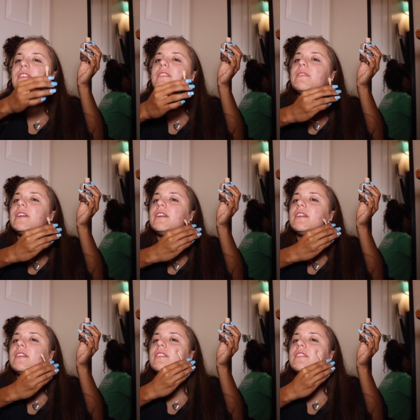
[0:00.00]
And my
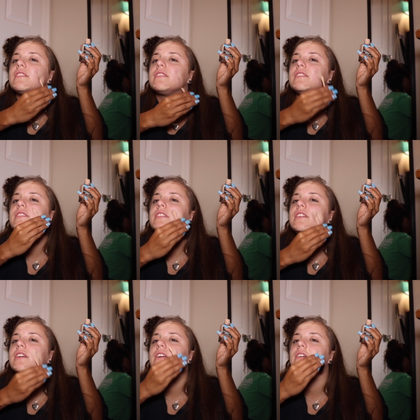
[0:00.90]
other
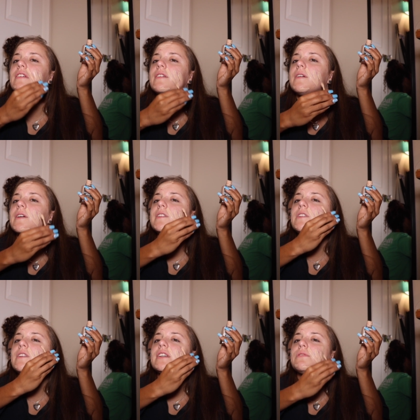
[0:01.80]
cheek. Because
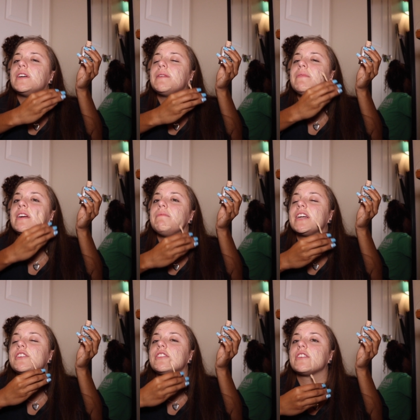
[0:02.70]
you guys want to
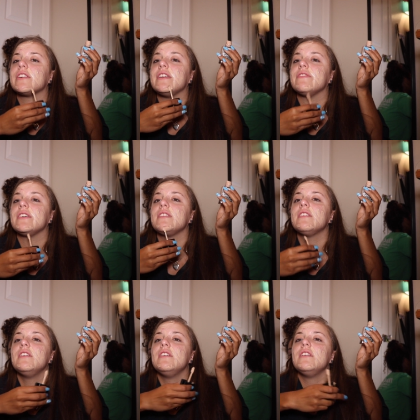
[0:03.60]
make sure you're even.
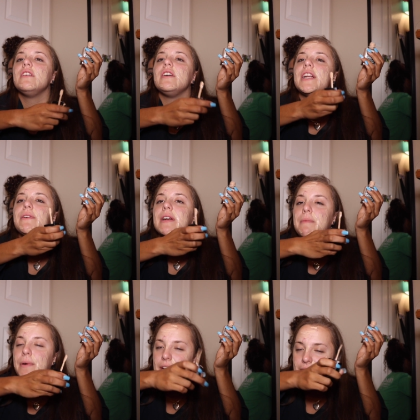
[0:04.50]
You want to
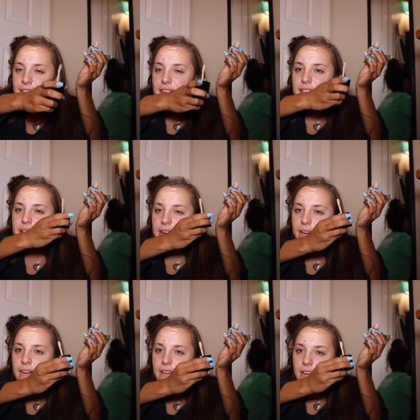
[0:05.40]
put everything
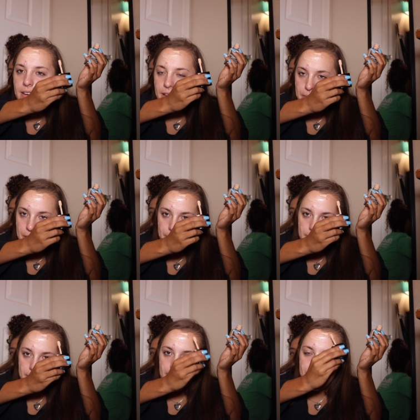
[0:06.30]
on both
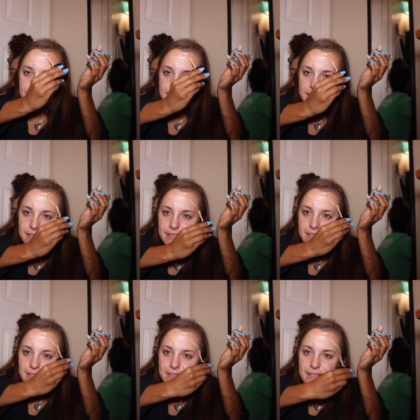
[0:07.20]
sides.
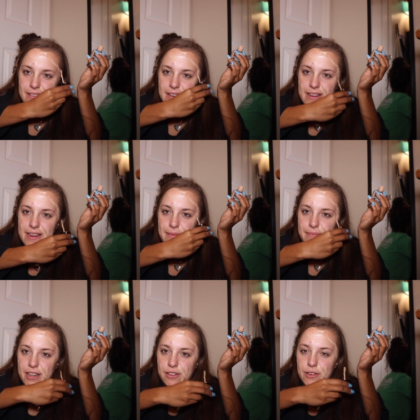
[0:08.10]
Yep,
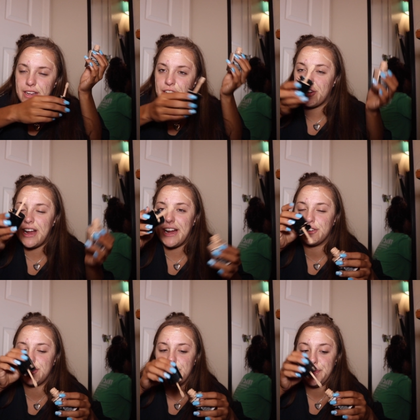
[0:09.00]
including your hair
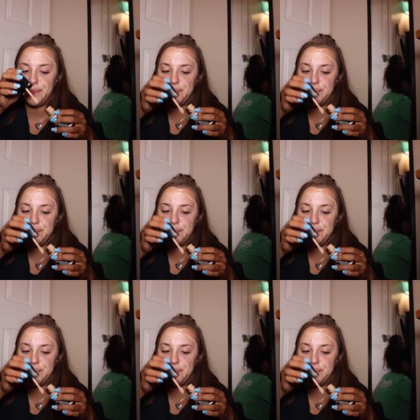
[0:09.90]
too.